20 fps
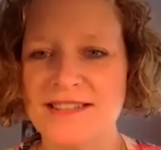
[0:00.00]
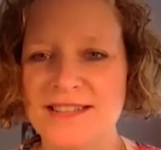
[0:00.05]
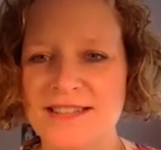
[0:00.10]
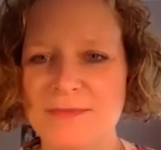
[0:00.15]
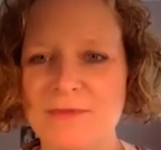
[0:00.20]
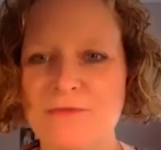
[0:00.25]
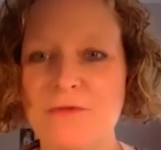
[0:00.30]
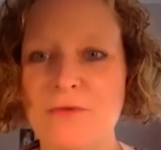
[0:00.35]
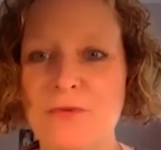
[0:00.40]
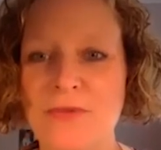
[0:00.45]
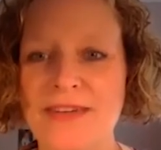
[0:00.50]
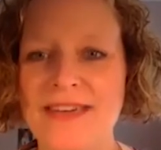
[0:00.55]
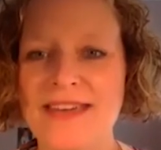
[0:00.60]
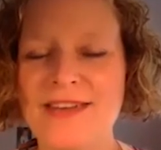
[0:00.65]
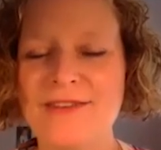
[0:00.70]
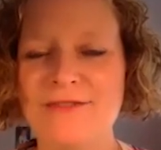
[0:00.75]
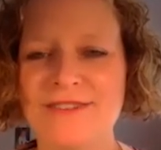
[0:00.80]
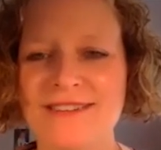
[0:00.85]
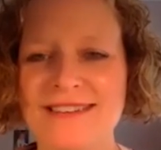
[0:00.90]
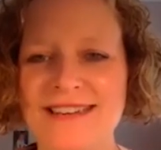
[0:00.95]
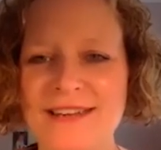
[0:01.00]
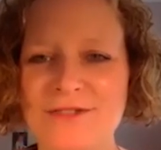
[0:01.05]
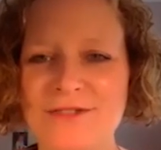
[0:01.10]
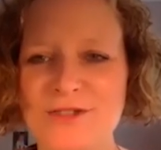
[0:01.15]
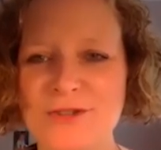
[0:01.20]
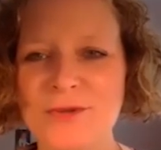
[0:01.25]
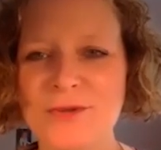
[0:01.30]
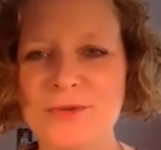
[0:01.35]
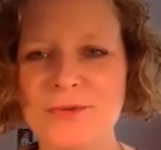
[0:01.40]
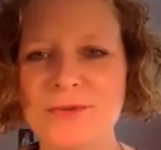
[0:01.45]
before they even leave
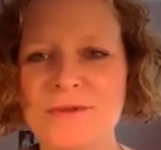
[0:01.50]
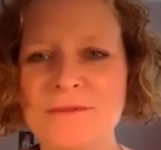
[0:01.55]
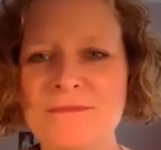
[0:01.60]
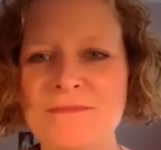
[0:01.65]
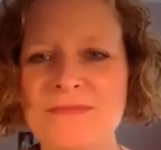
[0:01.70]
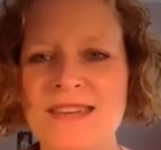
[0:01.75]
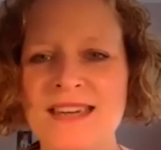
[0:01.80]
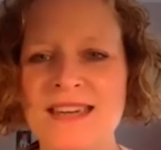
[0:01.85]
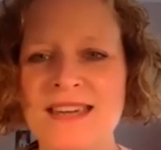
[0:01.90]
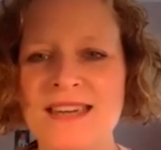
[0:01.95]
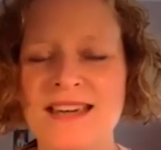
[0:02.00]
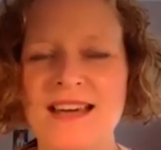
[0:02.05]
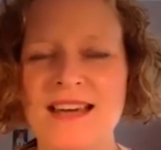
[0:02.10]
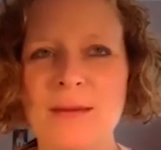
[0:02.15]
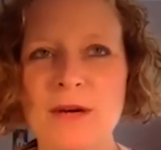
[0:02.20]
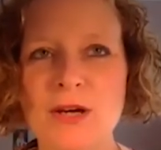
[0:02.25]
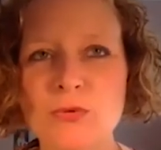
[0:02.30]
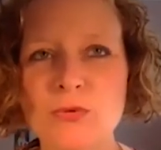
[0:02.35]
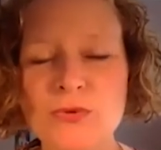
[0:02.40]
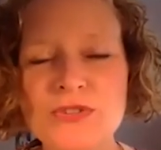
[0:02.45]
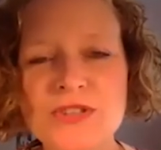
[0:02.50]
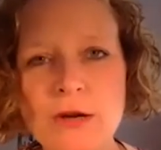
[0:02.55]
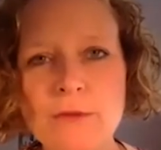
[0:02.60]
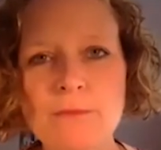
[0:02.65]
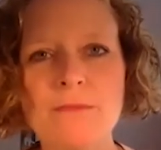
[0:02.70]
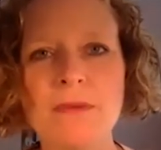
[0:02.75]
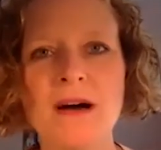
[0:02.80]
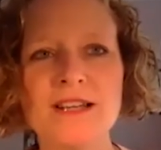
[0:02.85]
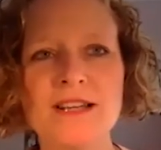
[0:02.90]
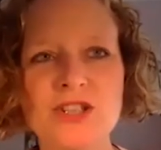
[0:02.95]
school? Um, and also
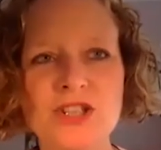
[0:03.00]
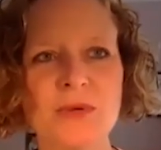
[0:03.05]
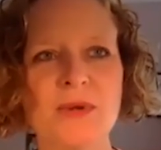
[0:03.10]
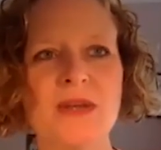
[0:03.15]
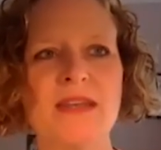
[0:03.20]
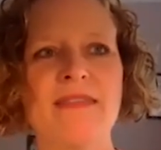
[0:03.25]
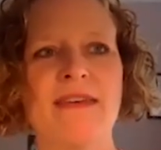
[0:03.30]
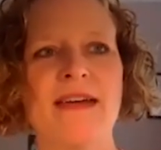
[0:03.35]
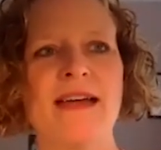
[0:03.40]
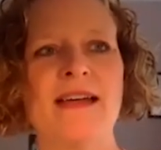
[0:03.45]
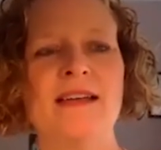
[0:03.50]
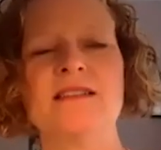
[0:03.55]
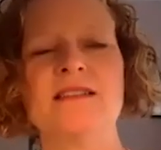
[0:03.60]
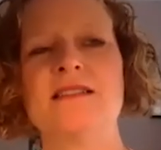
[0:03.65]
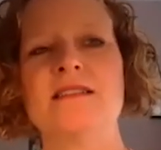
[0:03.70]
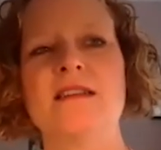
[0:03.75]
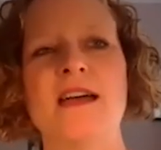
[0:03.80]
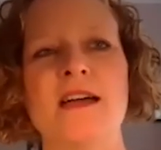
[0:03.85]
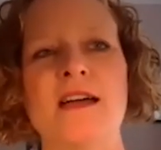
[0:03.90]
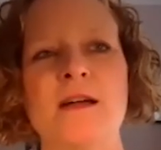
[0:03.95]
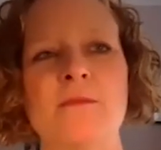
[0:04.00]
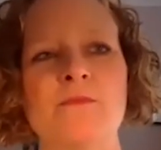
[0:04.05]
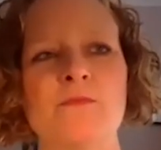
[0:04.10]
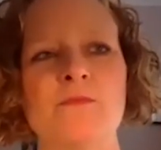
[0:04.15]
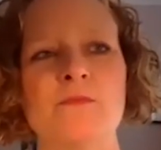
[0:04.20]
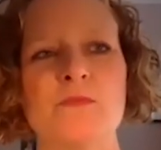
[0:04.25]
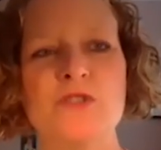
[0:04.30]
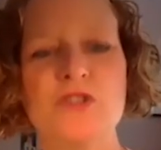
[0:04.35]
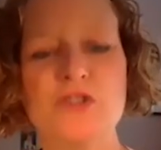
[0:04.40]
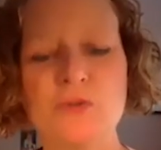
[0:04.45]
by doing that, um,
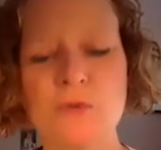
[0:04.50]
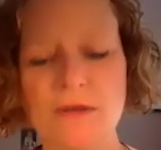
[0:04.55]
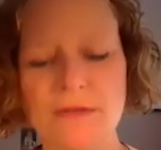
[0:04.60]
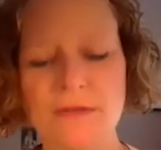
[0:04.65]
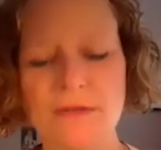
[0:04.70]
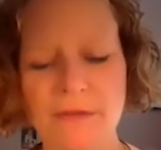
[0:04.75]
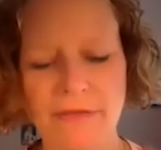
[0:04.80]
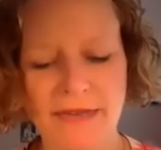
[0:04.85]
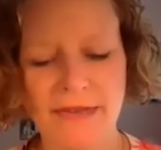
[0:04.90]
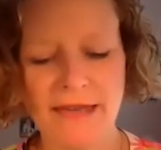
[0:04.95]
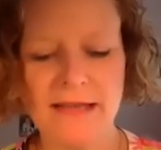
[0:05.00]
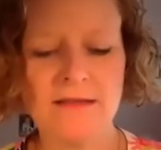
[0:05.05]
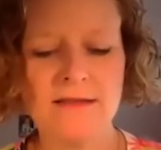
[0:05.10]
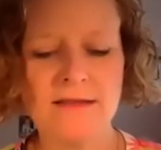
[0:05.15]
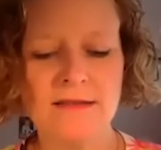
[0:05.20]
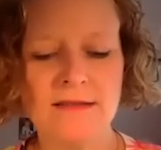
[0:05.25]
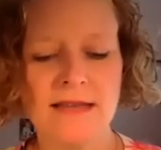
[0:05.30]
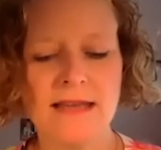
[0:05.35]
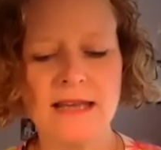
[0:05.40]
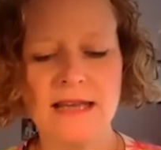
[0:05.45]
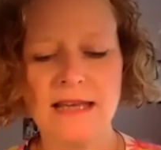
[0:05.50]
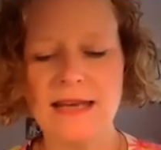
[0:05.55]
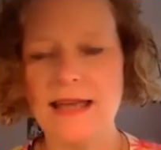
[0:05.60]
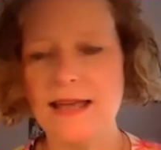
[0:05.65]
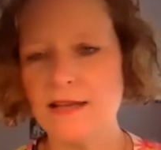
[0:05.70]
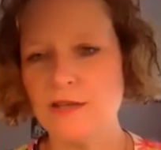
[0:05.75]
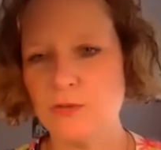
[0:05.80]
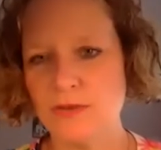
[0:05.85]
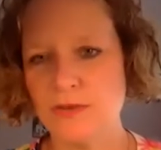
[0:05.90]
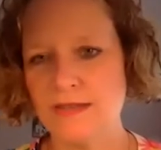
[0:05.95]
two other things, they
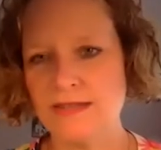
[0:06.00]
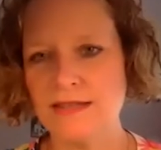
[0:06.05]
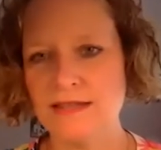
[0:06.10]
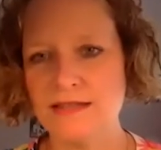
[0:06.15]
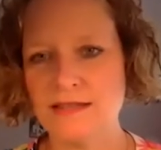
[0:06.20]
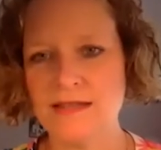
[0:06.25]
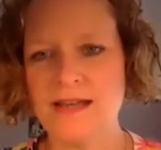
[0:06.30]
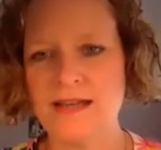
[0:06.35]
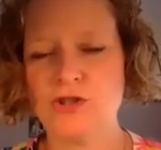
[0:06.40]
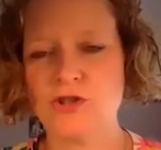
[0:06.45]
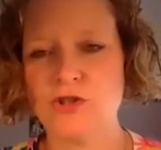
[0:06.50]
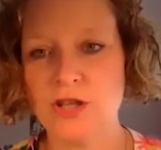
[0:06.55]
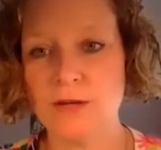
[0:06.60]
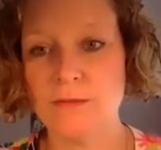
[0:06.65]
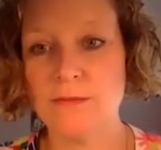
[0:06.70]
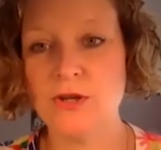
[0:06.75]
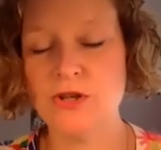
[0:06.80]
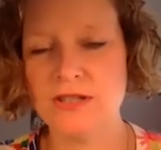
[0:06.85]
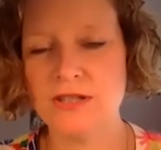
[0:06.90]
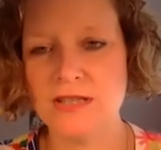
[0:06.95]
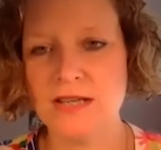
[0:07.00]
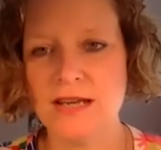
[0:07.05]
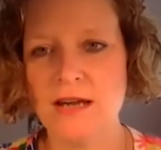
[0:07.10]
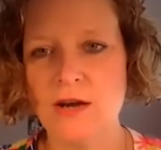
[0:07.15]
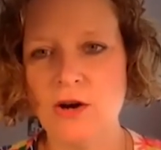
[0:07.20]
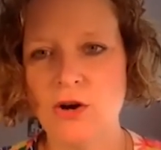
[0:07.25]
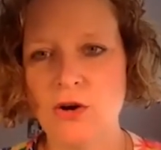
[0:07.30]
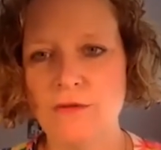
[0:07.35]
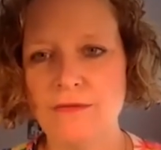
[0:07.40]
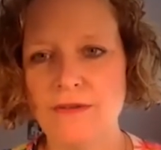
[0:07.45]
connect with this international
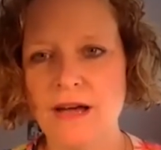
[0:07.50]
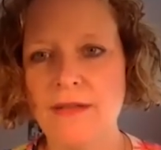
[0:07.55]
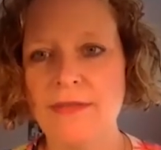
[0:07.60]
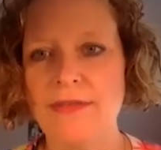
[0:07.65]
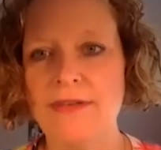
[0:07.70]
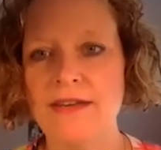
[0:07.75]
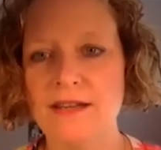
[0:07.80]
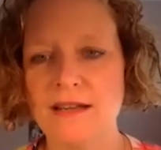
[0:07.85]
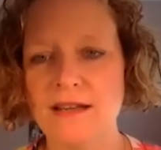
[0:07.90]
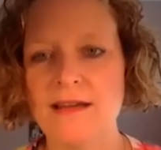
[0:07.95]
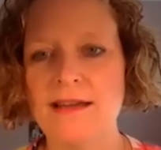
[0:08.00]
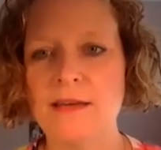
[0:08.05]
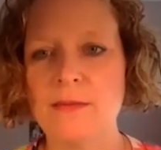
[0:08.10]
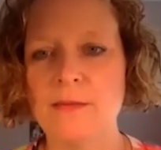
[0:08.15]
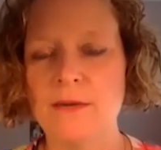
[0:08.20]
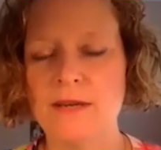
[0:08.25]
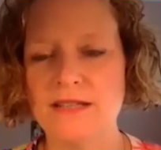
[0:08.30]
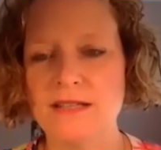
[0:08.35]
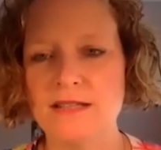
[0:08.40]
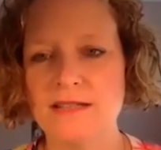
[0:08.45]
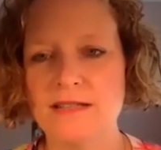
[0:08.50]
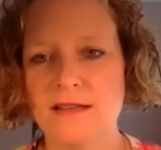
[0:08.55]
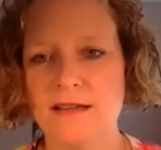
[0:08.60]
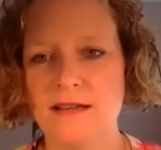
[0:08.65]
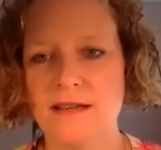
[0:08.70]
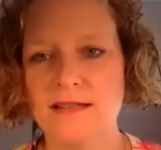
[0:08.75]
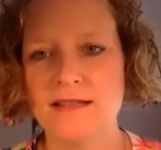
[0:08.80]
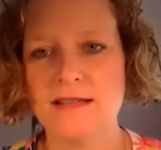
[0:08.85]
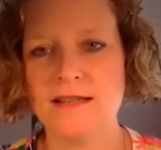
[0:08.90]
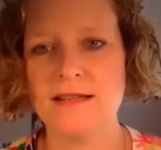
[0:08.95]
community of other like-minded
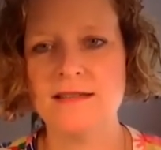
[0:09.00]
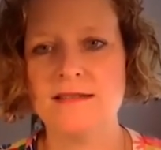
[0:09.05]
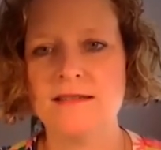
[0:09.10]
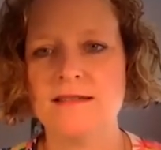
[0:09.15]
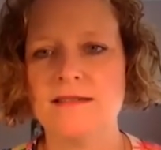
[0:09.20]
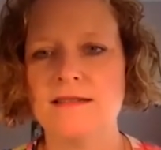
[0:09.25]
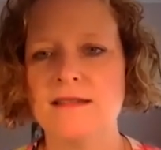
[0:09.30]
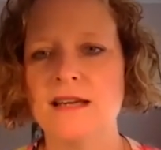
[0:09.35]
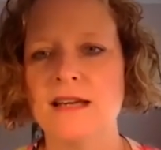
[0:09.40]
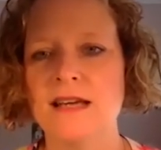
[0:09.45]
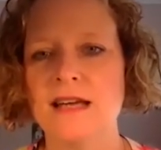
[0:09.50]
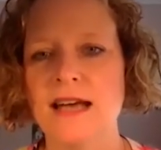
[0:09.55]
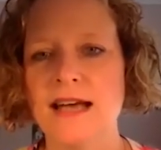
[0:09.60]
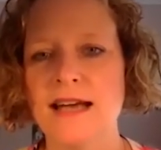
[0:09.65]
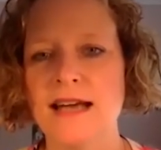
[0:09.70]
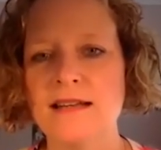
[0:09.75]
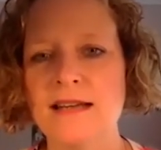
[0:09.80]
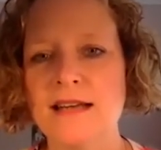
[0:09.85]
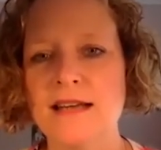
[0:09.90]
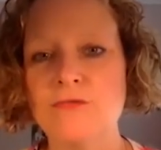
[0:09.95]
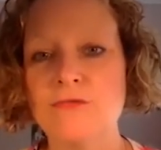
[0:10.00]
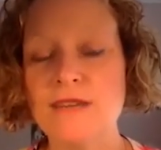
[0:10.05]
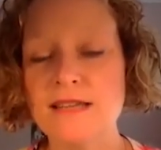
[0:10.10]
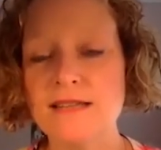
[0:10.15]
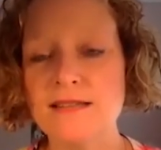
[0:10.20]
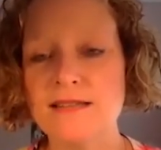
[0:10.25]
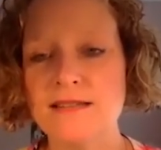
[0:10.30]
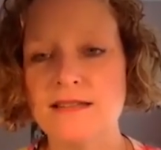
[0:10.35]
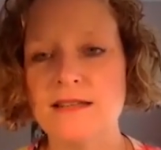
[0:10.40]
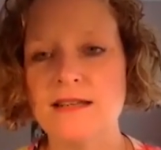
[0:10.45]
scientists. And, and a
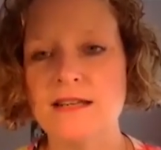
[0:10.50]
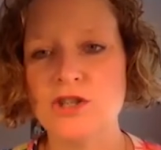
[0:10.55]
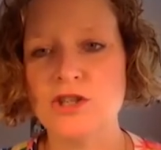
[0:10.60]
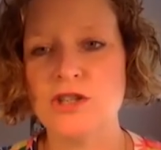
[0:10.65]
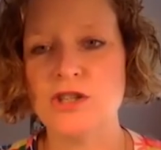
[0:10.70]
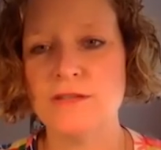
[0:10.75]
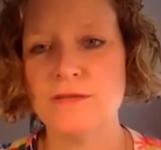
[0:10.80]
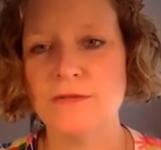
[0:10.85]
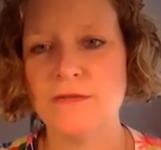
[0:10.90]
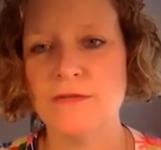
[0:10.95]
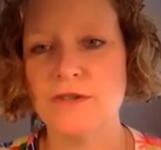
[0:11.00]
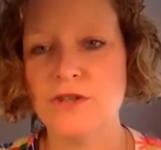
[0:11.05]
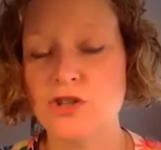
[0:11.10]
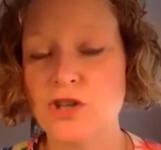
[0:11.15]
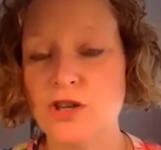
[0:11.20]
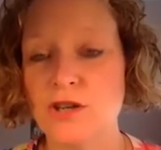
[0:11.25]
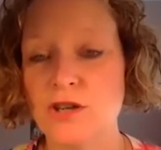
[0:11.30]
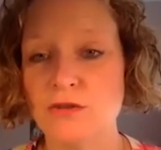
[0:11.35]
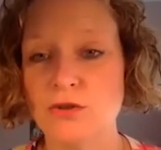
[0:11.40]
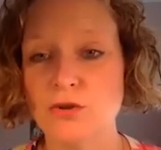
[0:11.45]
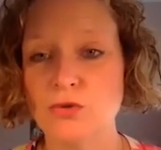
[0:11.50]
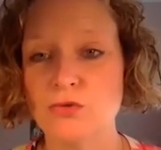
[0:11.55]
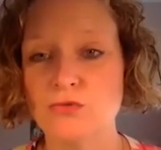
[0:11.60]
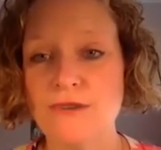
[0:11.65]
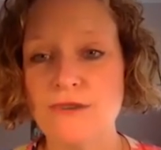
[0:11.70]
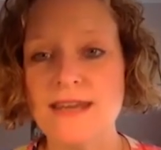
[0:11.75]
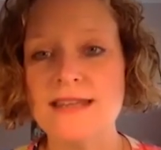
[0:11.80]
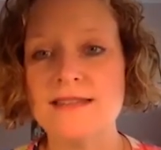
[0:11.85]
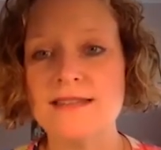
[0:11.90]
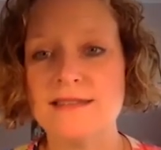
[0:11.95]
recent initiative in the journal called
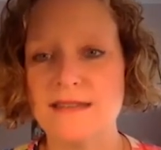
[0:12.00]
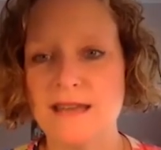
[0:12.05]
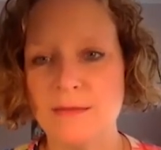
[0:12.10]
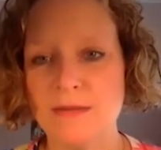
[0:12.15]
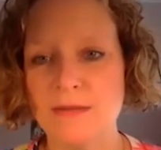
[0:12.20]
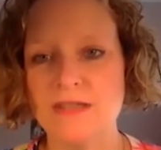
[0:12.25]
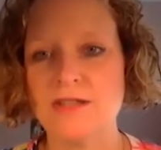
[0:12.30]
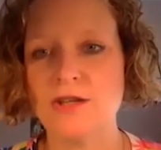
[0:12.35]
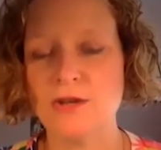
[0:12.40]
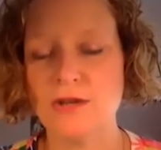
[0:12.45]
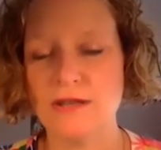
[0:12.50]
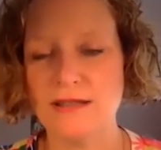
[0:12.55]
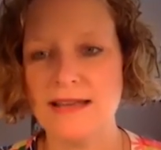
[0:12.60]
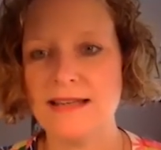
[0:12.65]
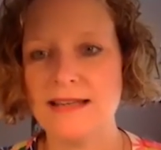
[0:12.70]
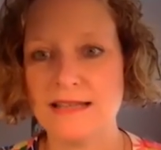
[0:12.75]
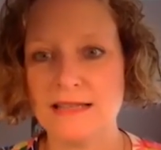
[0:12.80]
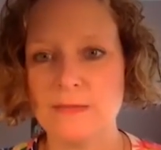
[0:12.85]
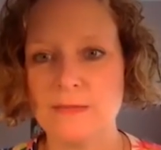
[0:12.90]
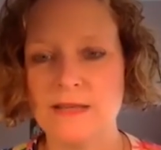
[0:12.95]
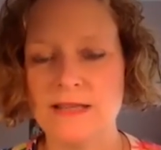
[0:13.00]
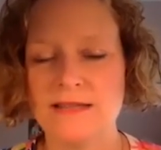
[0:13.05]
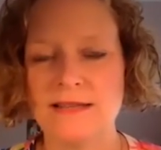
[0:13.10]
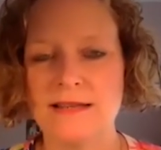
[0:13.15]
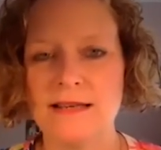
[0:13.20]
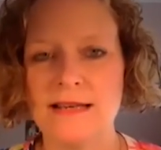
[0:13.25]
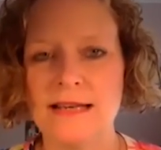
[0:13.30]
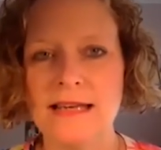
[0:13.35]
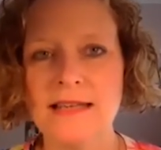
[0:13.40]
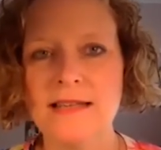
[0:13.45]
RESTEM is doing that
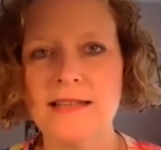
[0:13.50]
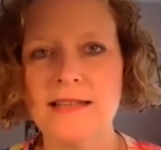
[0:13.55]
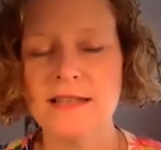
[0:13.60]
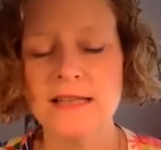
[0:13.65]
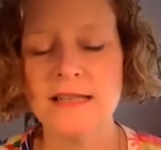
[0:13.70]
explicitly.